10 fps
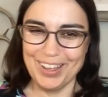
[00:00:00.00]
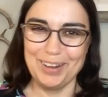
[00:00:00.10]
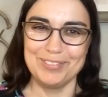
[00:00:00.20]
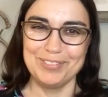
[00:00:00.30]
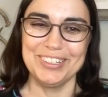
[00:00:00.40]

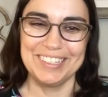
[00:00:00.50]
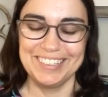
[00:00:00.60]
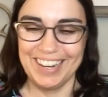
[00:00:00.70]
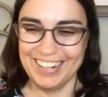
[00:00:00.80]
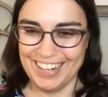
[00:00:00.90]
thoughtful
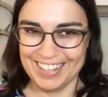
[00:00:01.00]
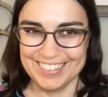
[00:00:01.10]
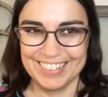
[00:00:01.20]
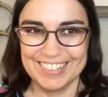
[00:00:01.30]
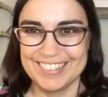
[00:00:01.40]
and and
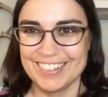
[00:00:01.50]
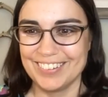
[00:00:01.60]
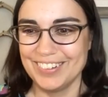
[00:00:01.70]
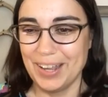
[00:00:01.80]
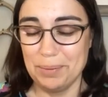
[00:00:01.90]
excellent.
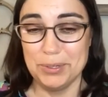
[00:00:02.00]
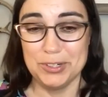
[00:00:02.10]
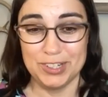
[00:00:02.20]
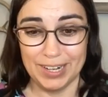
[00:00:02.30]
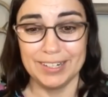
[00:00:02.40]
So I
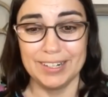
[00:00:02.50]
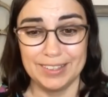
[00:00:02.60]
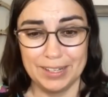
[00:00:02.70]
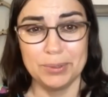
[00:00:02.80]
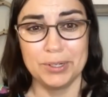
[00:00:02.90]
appreciated it.
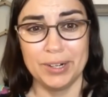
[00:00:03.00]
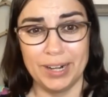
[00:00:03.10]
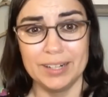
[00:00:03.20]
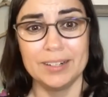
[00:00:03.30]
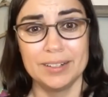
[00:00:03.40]
They were
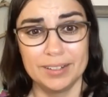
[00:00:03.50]
great.